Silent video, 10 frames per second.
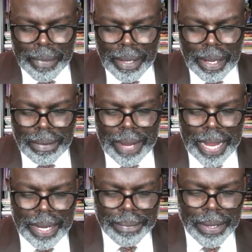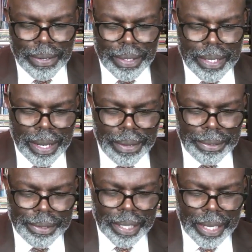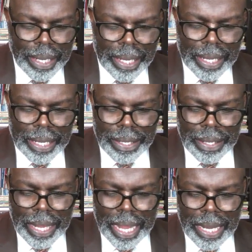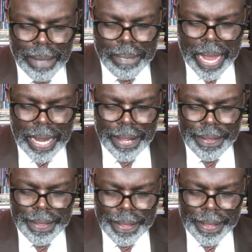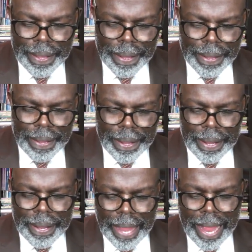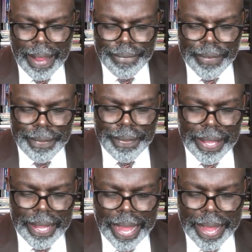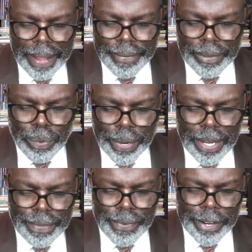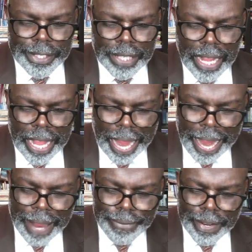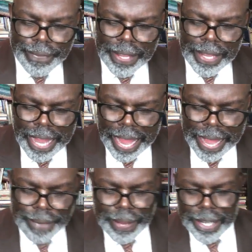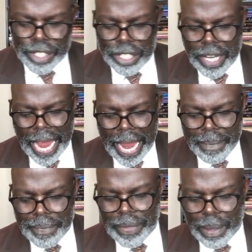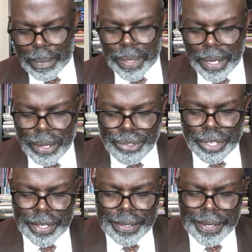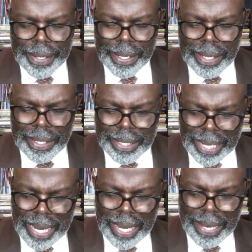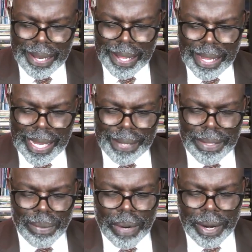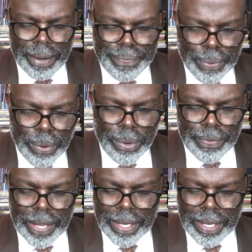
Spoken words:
All right, I'm going to close. Anybody, after they have 20th verse, after they have escaped the pollution, see, of the world through the